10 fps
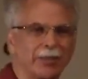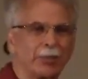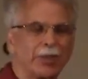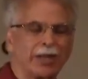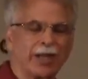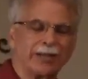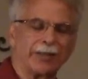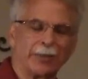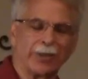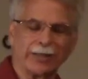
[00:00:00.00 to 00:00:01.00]
But I
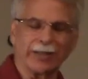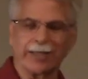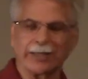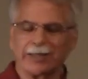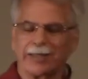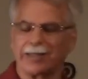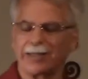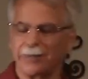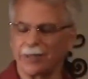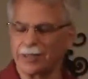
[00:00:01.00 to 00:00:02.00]

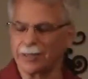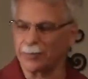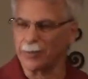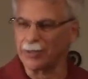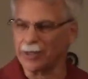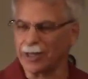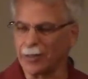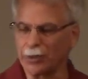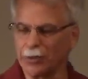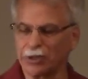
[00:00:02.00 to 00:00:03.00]

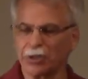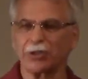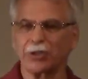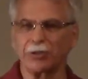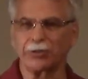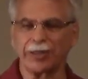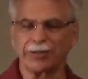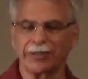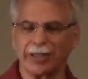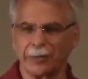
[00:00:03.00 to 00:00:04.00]
want to assure you
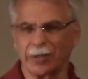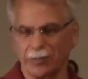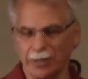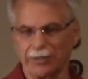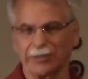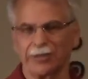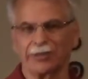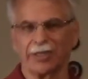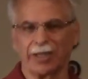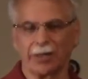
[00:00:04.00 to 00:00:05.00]
that's not what I mean.
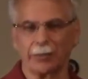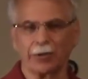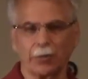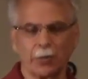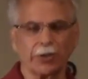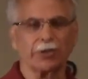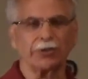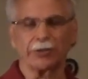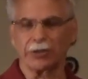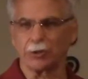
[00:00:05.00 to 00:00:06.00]
Is that I really want
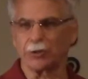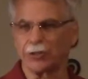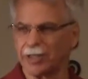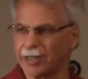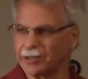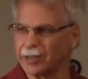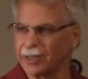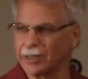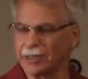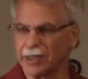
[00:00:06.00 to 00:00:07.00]
you to enjoy that.
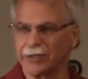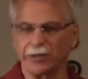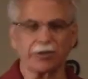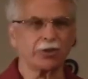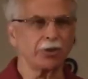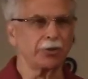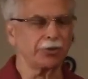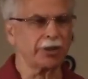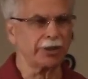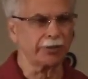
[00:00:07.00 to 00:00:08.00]
God just
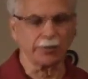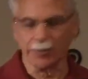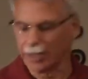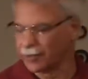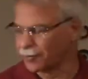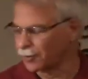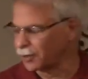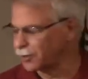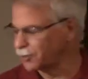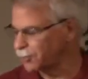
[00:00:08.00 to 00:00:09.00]
chose a different path
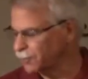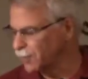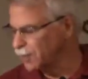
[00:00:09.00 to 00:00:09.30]
for us.